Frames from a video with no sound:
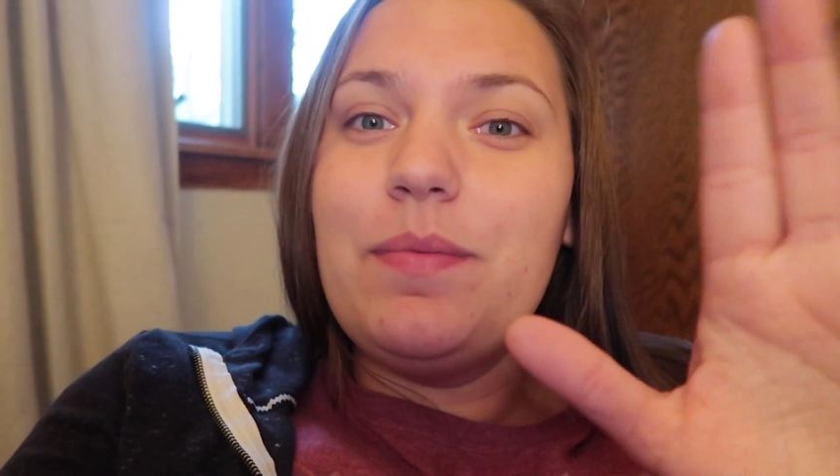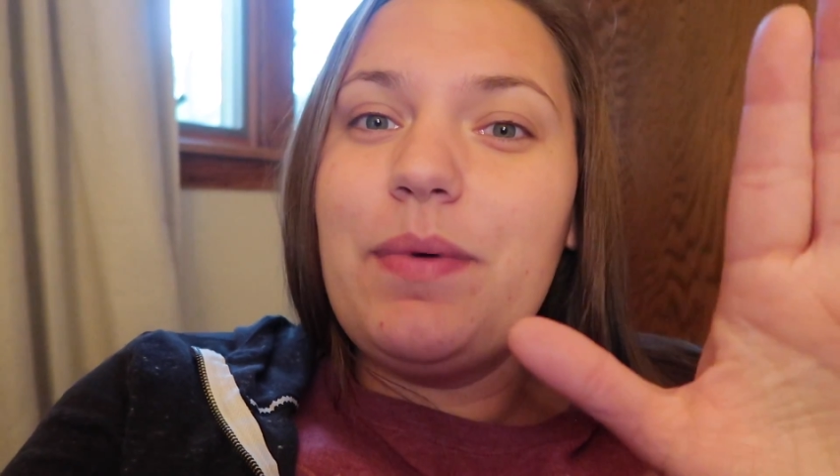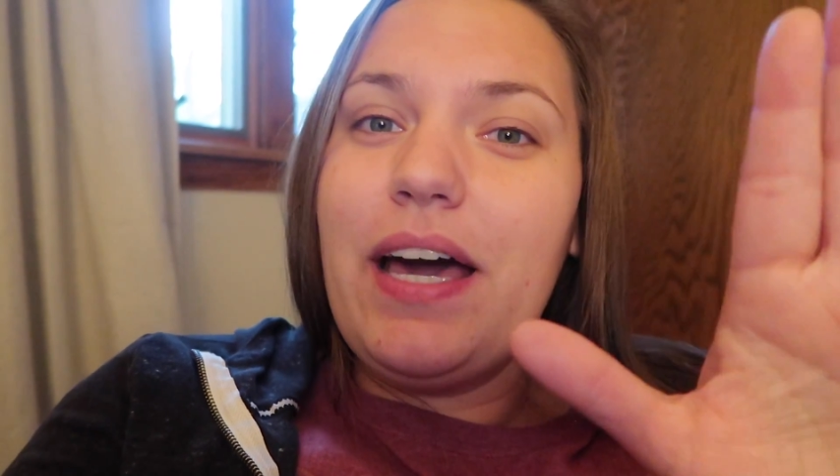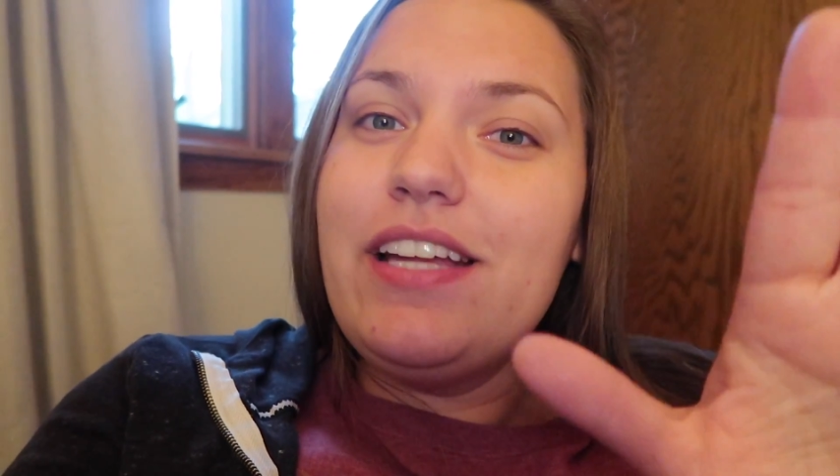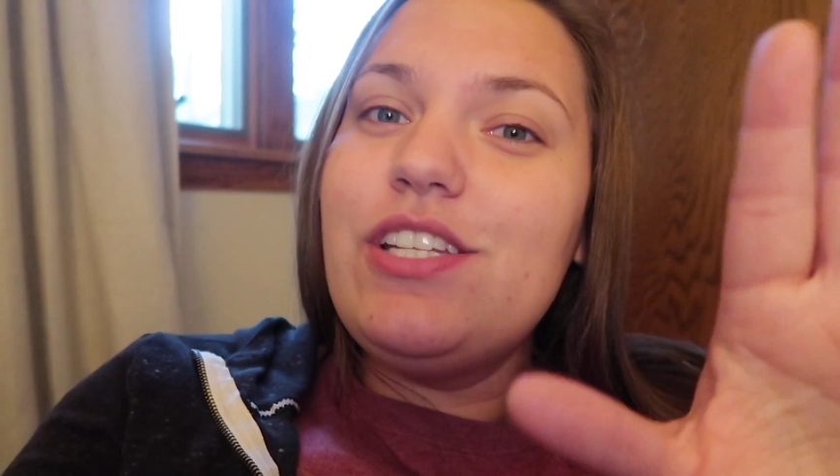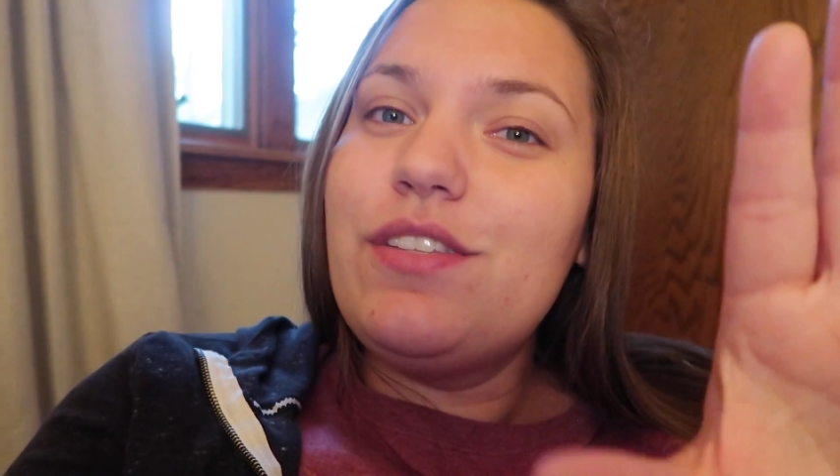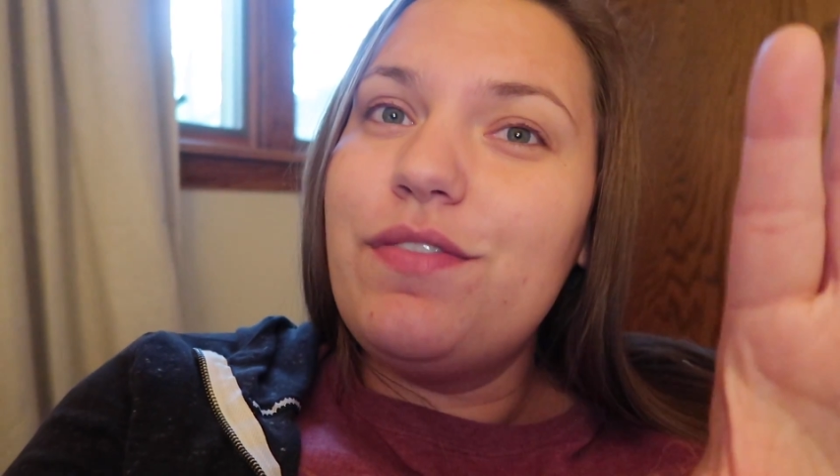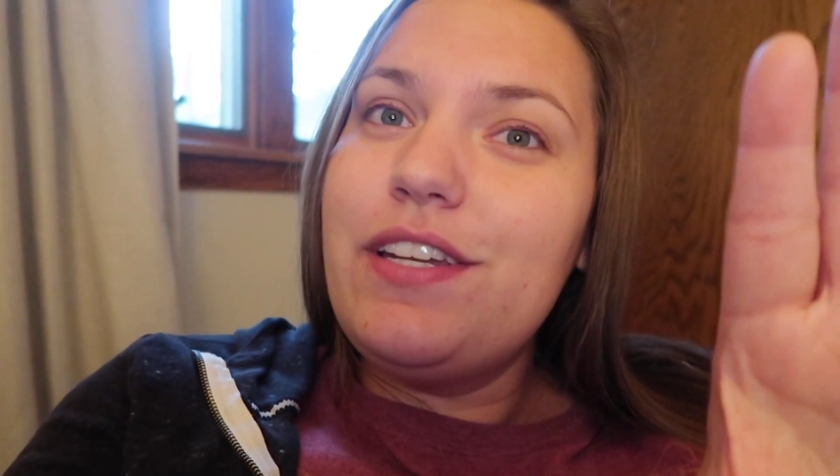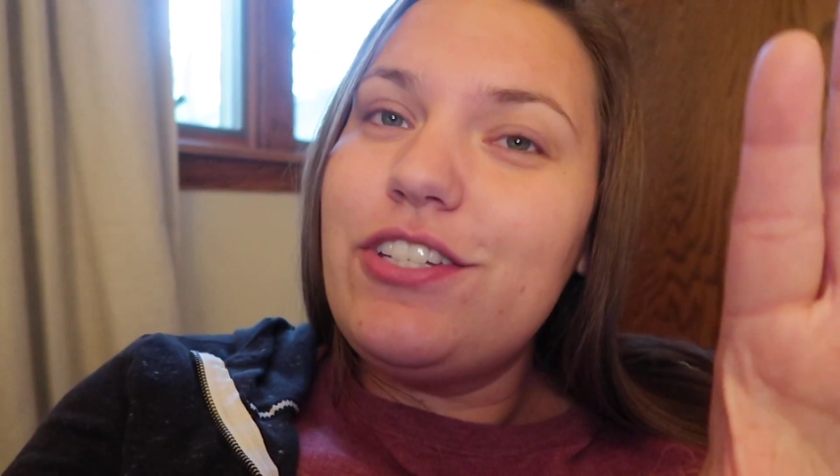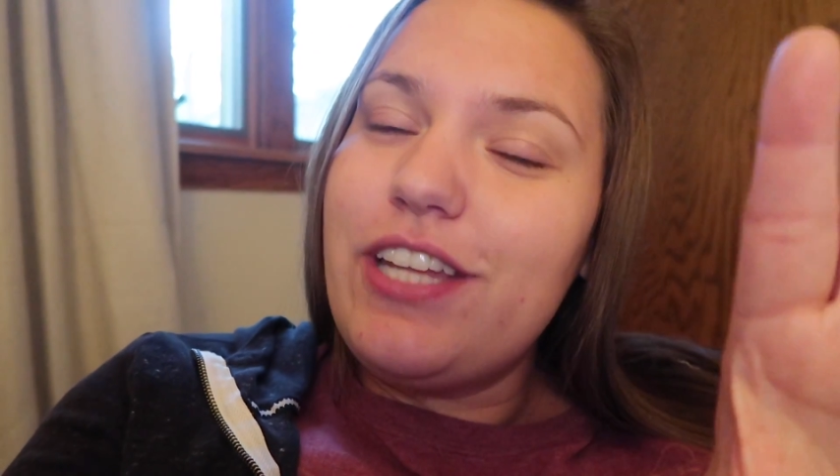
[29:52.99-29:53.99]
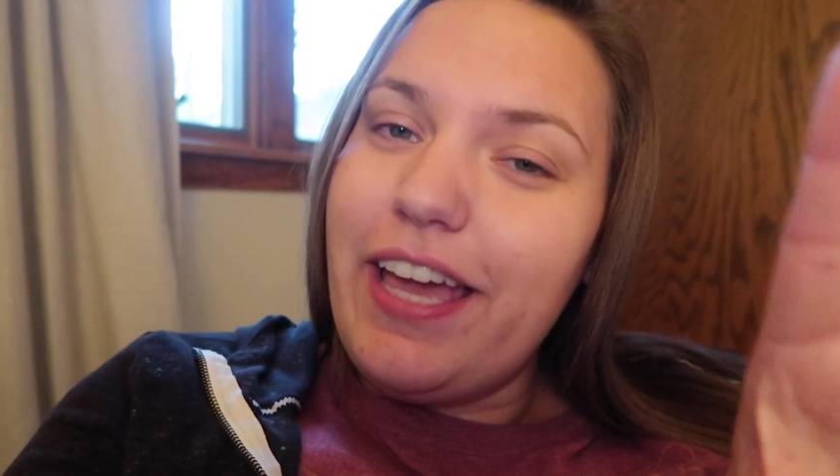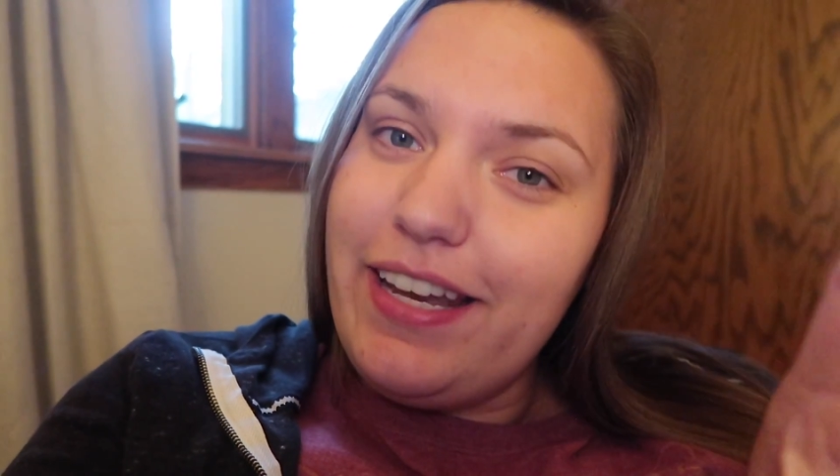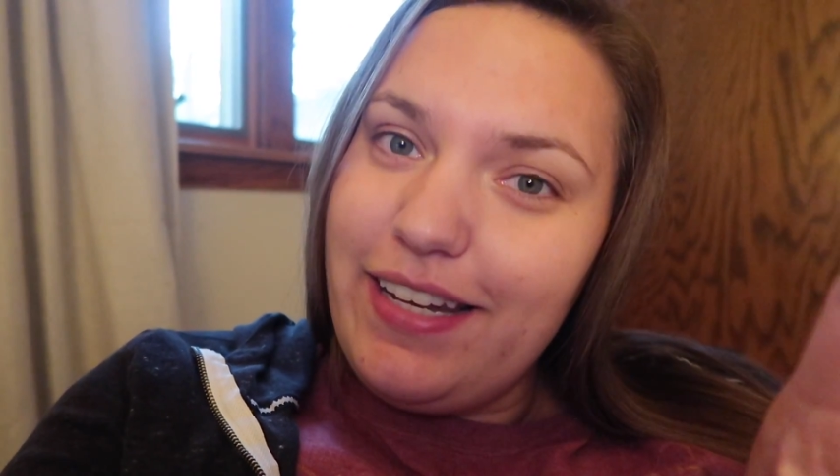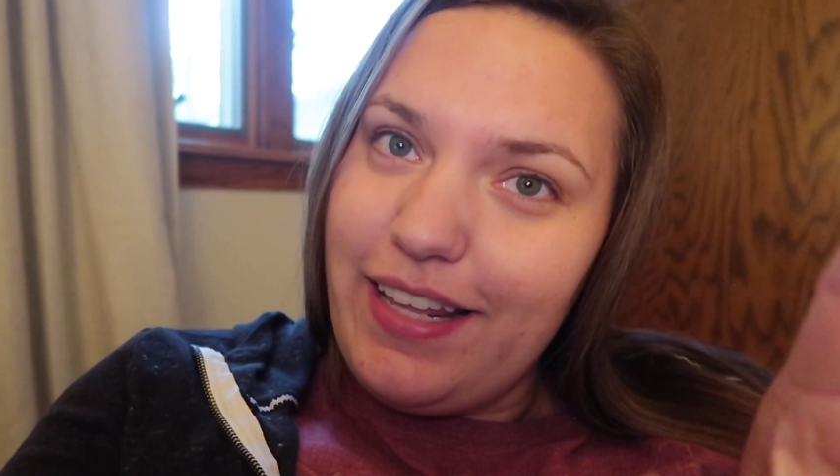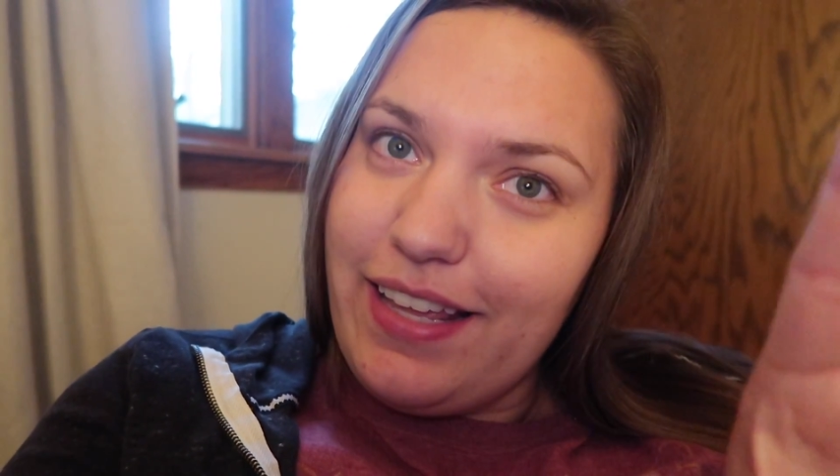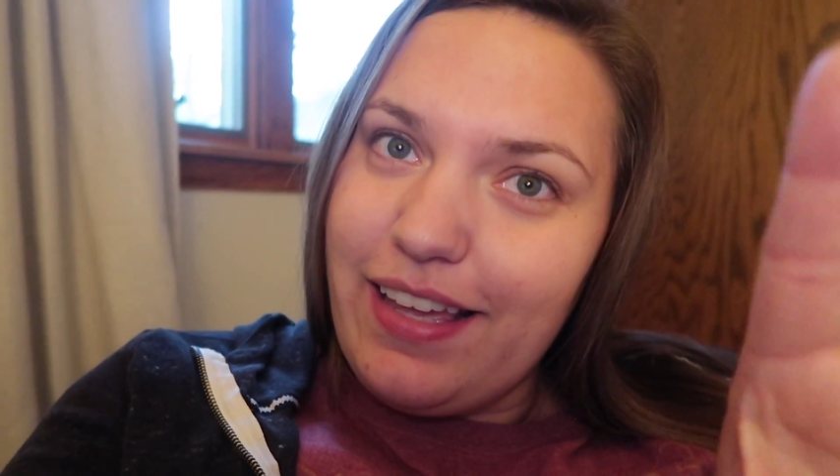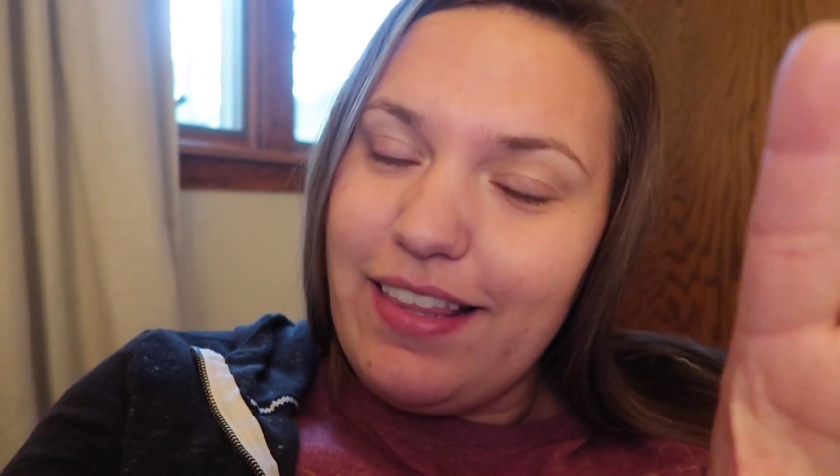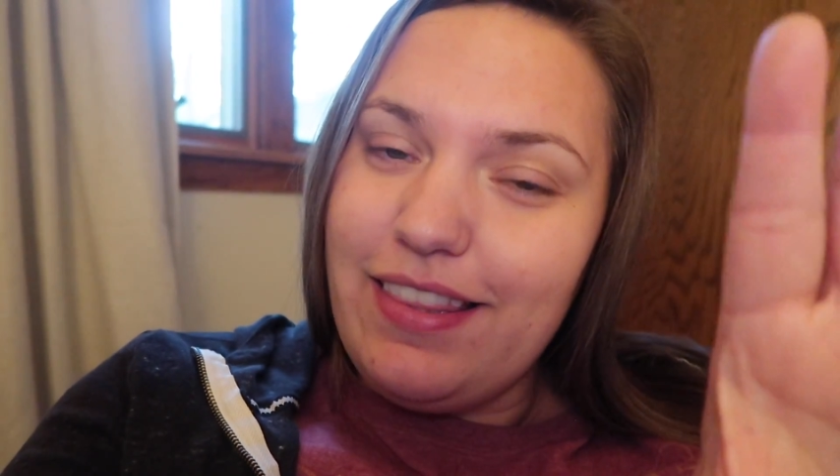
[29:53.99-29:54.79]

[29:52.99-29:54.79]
but I just finished editing